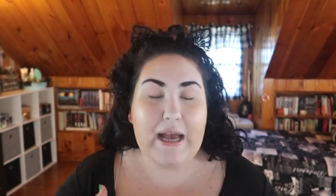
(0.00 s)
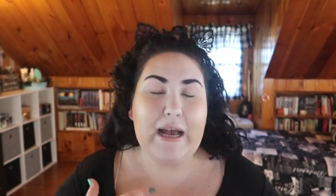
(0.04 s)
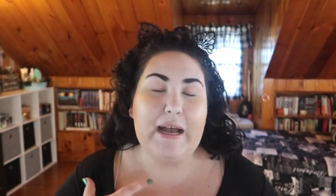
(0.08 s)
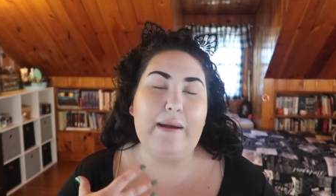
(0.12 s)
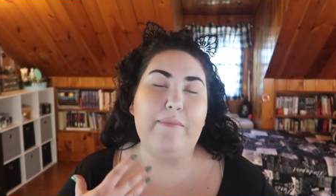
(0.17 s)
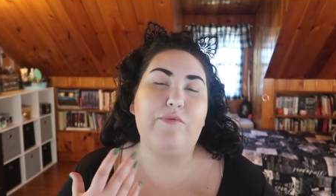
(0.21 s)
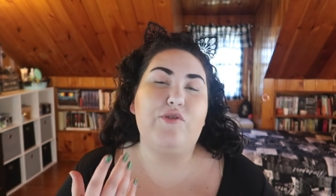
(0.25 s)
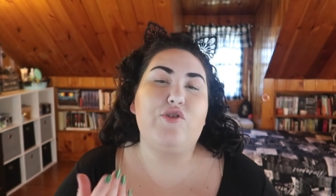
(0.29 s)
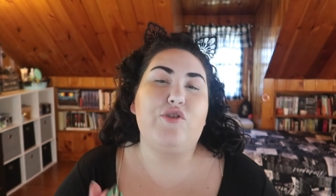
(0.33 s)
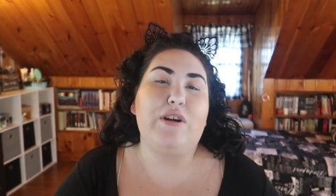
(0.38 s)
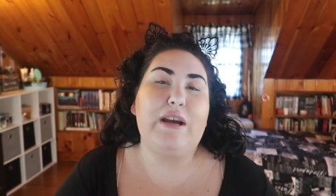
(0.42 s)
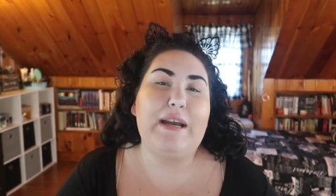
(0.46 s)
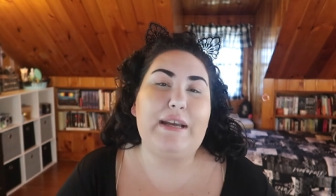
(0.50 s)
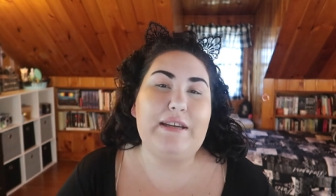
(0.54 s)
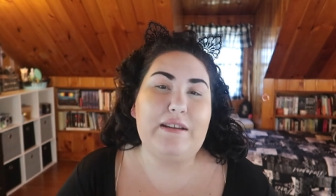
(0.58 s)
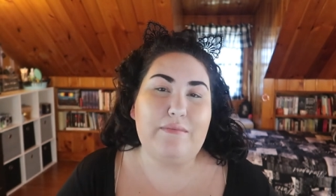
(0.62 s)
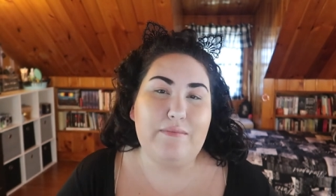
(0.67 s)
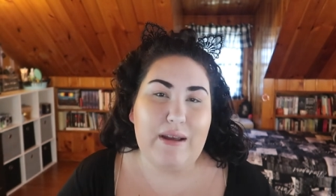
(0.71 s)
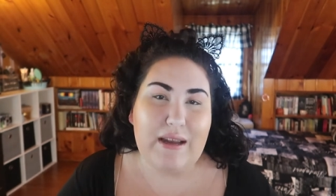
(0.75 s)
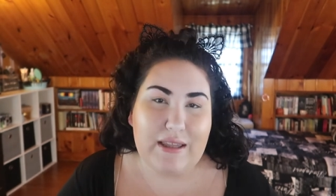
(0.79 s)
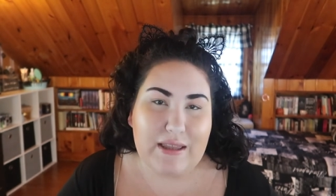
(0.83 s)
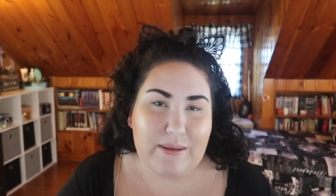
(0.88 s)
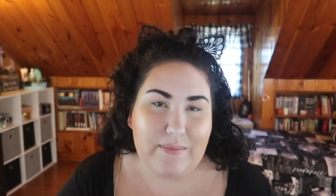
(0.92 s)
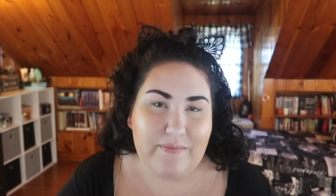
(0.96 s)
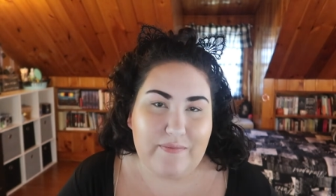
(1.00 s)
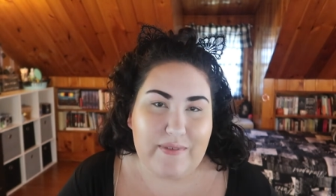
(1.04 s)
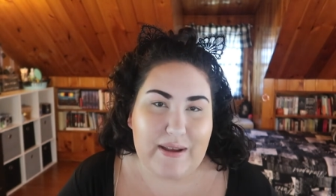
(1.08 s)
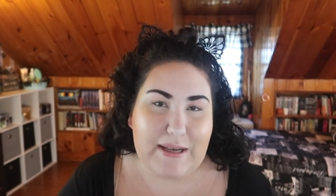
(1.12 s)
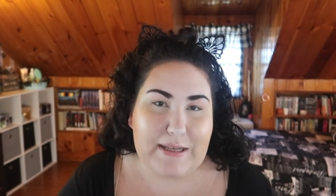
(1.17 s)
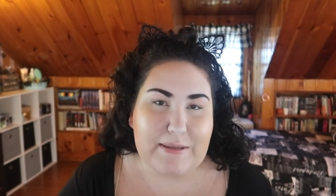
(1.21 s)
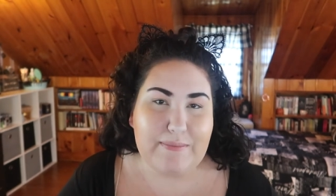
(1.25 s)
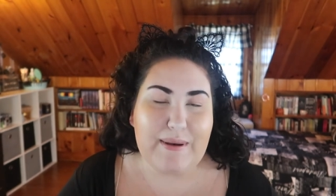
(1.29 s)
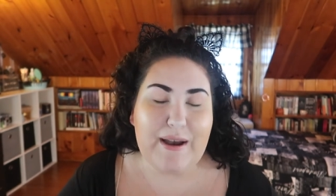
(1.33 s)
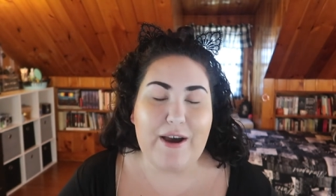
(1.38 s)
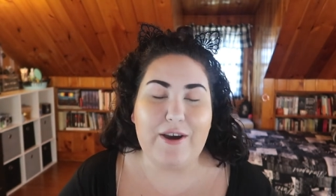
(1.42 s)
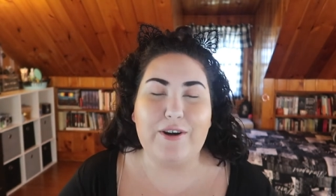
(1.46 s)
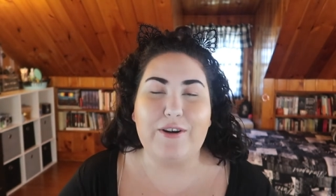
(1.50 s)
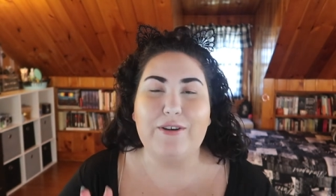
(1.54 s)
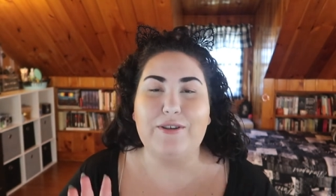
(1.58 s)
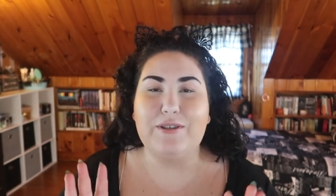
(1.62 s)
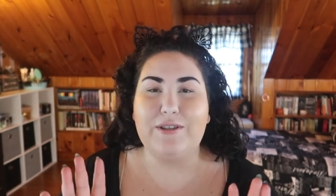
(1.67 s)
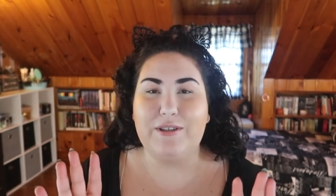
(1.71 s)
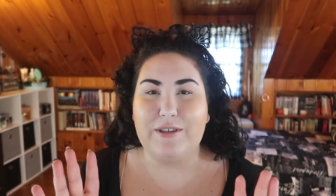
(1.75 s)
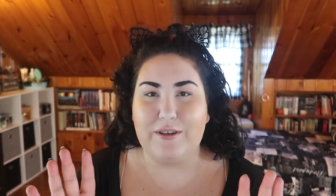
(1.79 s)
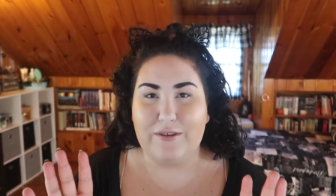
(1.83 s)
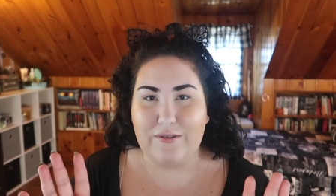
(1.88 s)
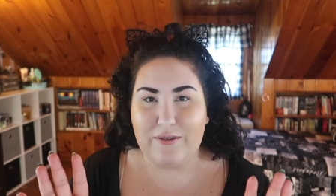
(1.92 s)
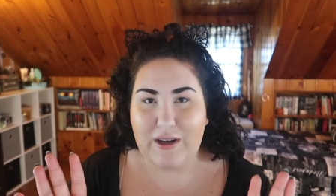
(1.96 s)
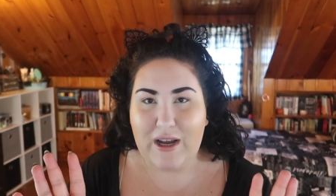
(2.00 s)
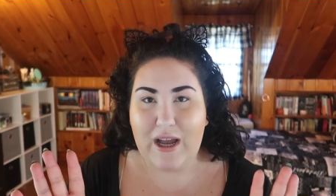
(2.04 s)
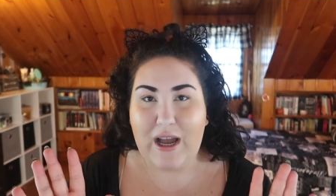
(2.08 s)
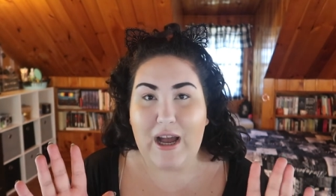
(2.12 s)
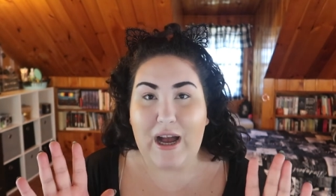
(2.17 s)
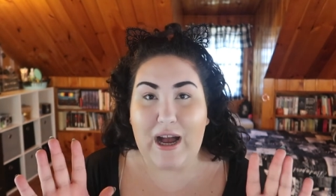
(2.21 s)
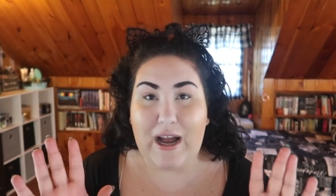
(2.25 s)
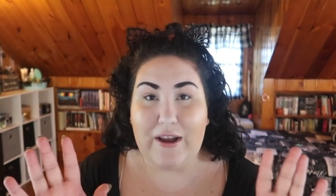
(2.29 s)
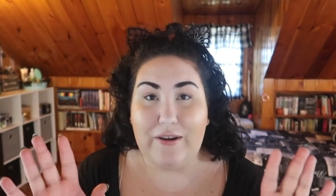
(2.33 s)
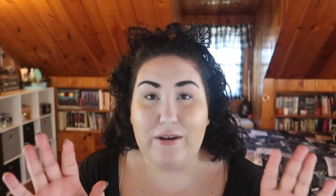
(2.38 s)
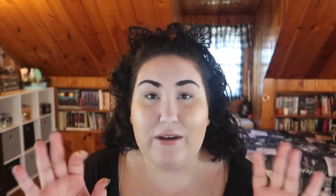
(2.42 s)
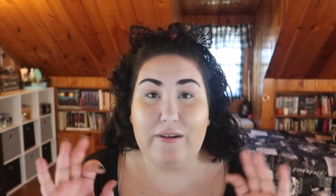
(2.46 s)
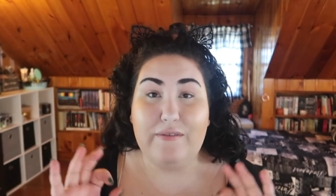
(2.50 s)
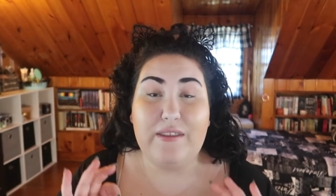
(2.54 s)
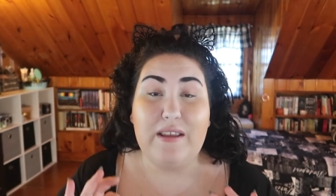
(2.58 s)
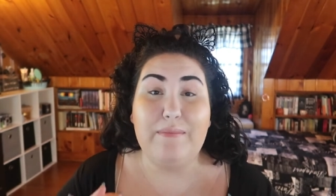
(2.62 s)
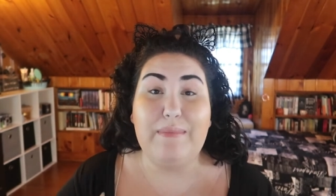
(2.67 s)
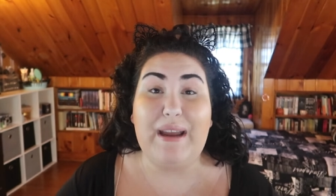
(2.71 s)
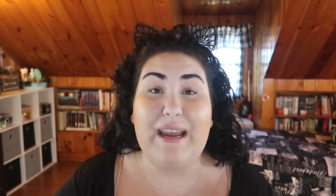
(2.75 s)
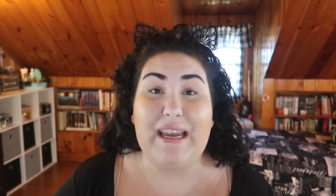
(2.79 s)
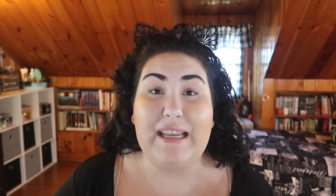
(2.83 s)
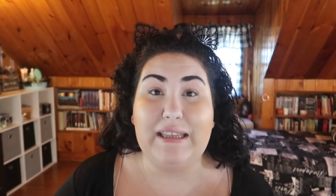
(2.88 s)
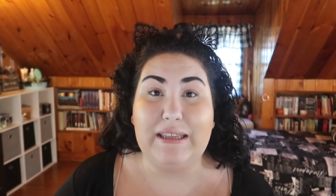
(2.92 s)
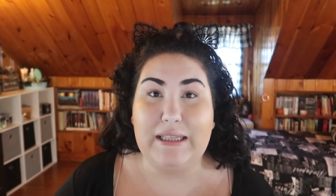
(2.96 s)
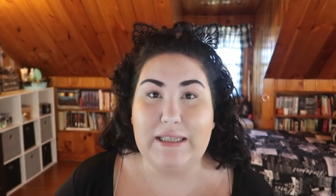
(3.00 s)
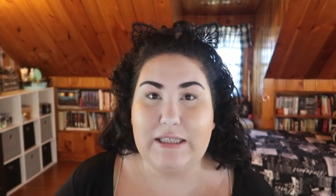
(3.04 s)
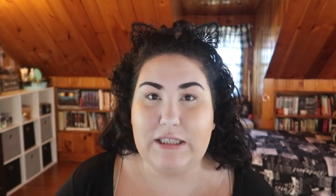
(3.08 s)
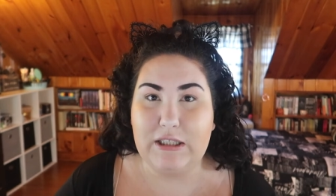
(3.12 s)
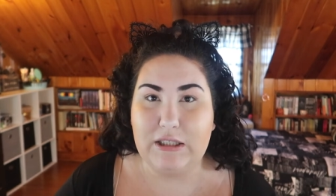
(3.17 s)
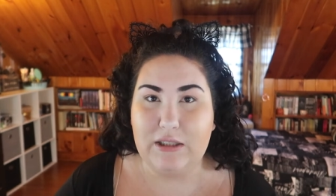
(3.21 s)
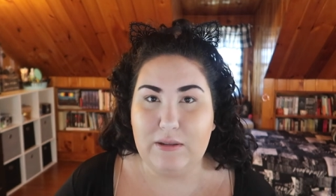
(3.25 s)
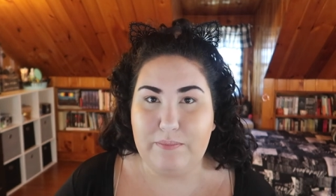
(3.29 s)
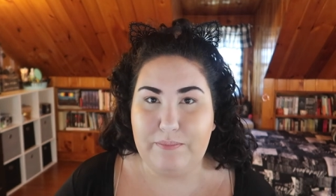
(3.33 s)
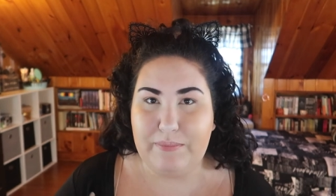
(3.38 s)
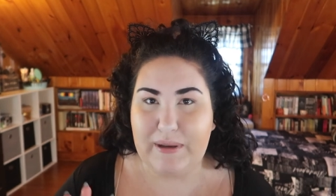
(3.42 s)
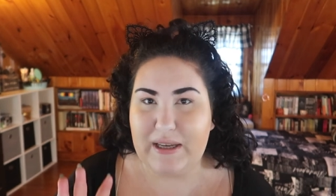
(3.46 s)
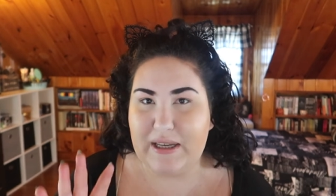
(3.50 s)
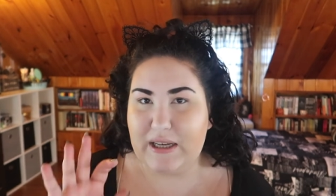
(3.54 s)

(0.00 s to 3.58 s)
I'm trying to make them face powders, so I'll give them a little